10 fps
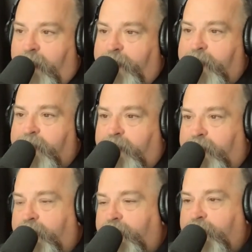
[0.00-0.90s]

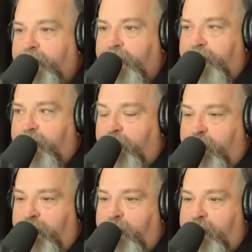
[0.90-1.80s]
eventually, when you're
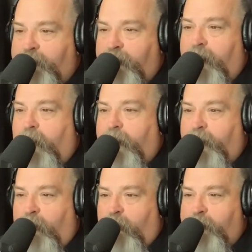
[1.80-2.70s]
ready to sell,
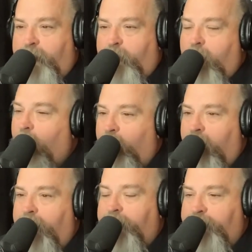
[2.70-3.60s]
it'll all be well
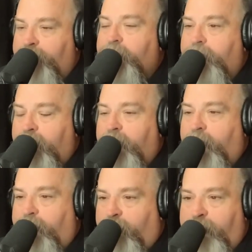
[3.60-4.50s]
run, and
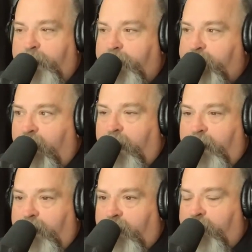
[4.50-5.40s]
when you're ready to
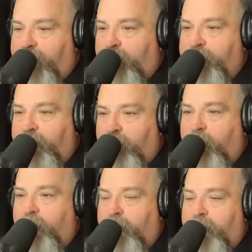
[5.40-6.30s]
retire, everything will be in
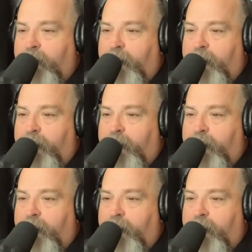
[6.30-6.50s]
order.